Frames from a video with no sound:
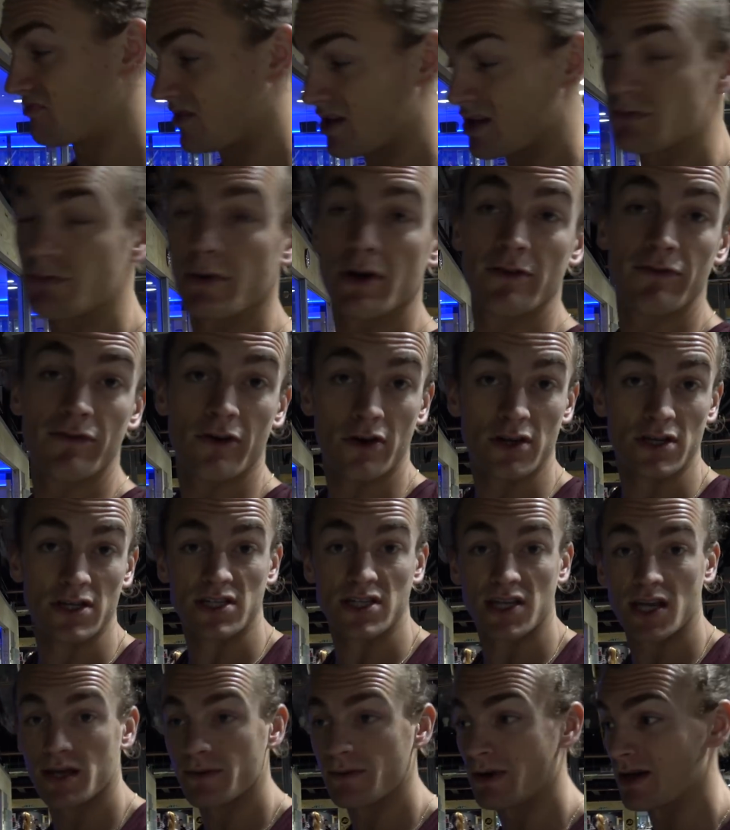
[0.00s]
It's pretty fucking
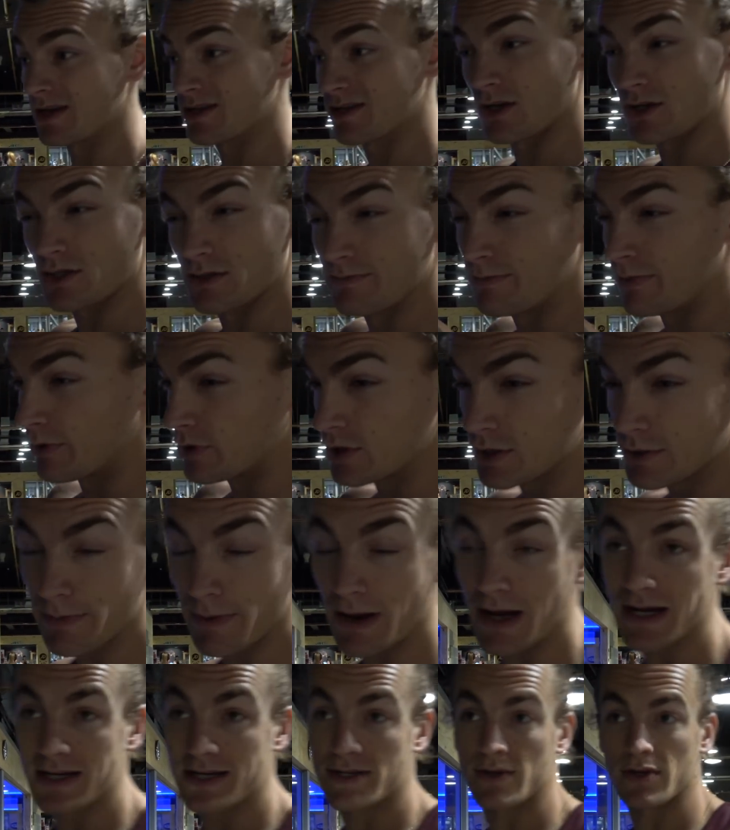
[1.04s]
sick, man. It's got some punch
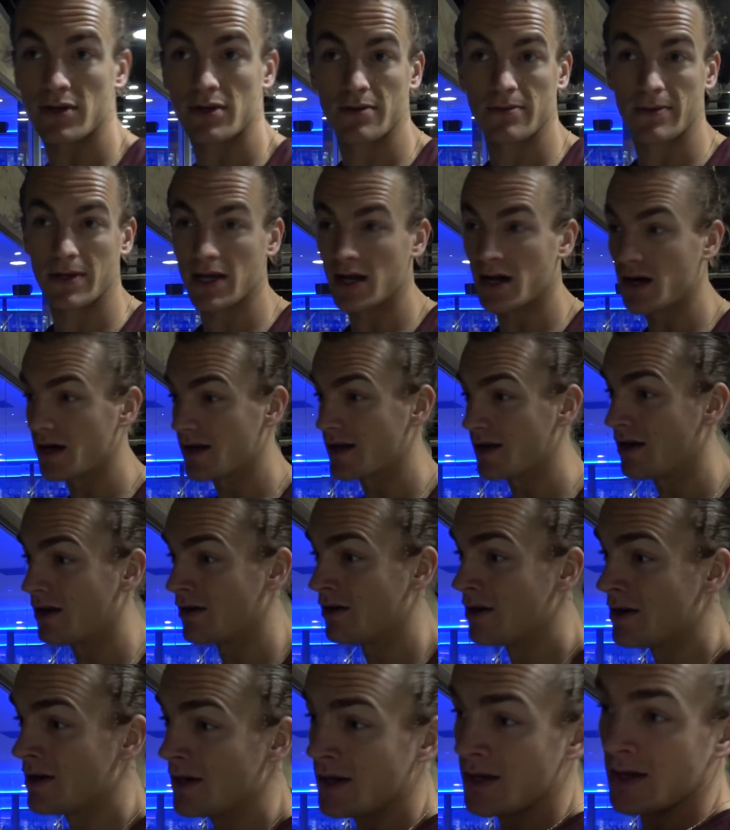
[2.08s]
bags so I can do my
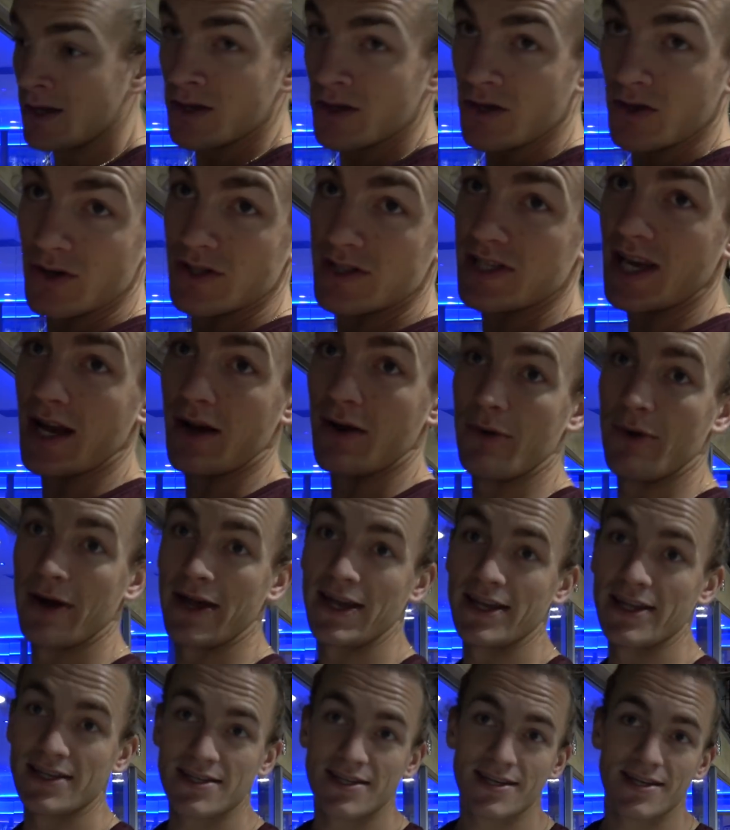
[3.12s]
cardio. Good set of
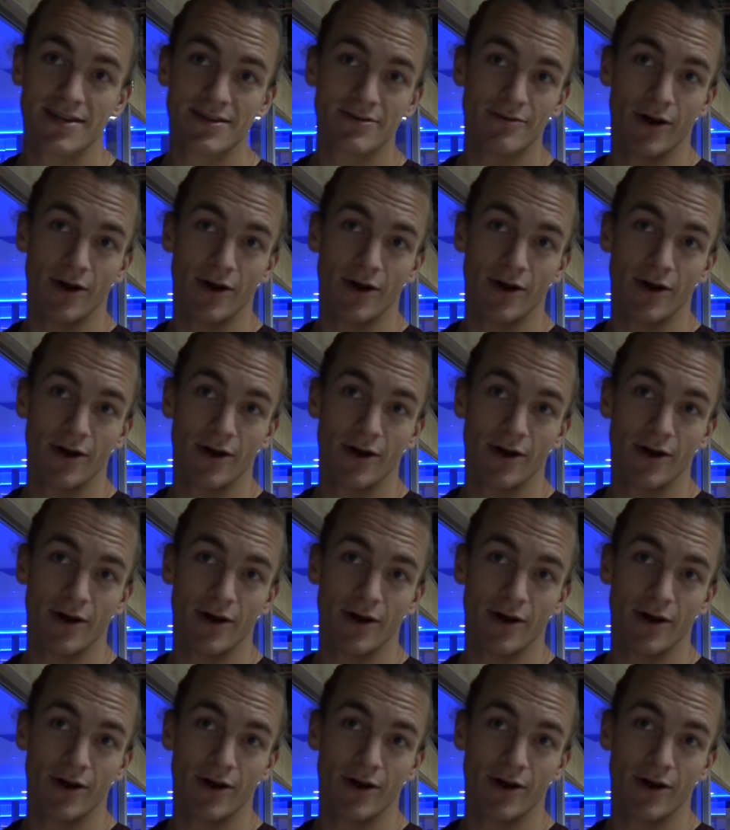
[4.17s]
weights.